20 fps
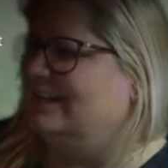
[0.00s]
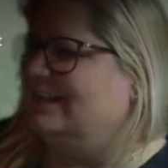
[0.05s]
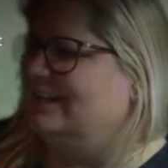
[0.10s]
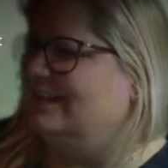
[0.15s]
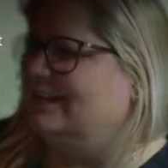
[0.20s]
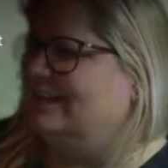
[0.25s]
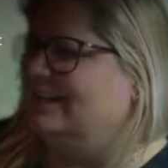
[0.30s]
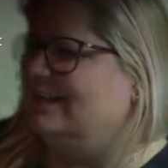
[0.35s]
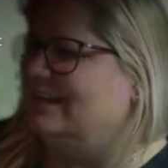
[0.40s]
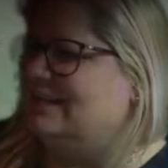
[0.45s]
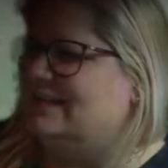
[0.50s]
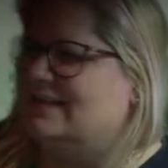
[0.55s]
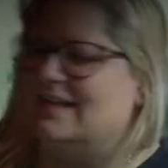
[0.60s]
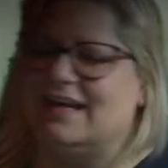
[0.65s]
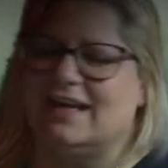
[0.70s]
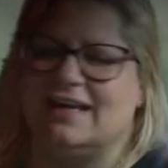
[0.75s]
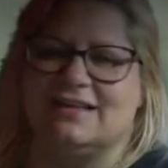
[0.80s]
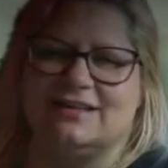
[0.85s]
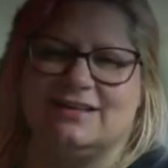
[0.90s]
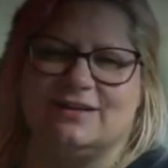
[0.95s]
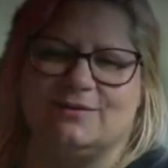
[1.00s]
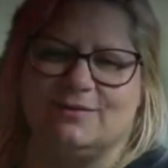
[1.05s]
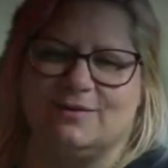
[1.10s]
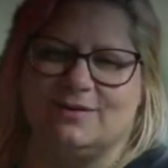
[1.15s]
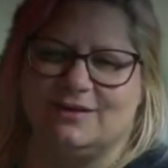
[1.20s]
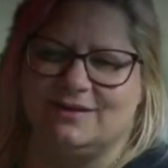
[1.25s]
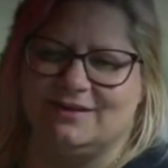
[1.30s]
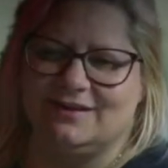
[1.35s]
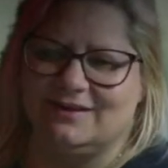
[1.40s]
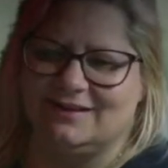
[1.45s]
That's a nasty one.
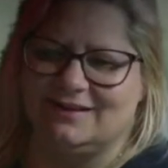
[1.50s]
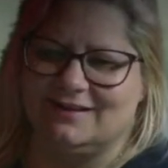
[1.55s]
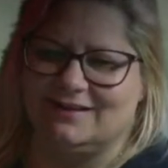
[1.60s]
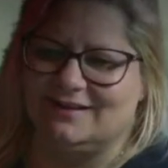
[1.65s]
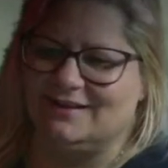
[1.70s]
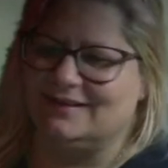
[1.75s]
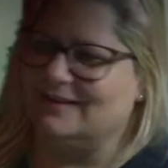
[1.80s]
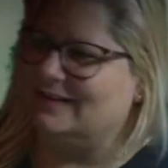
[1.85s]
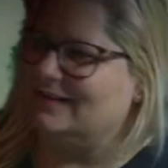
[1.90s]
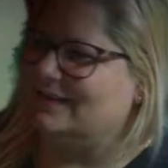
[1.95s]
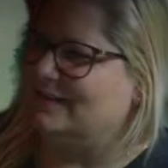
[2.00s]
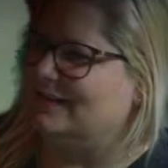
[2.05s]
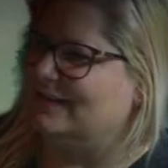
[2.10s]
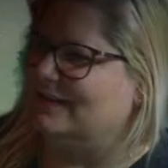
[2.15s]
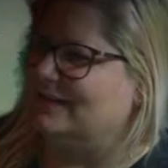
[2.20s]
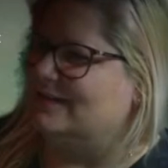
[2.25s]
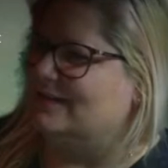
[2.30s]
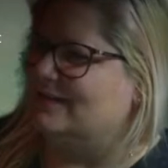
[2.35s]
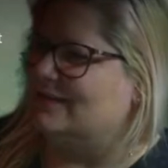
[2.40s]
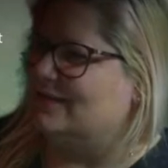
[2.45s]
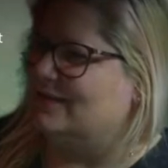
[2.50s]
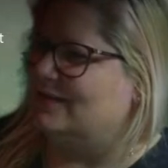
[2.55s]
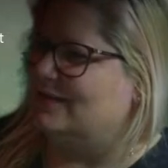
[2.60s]
Yeah, sorry.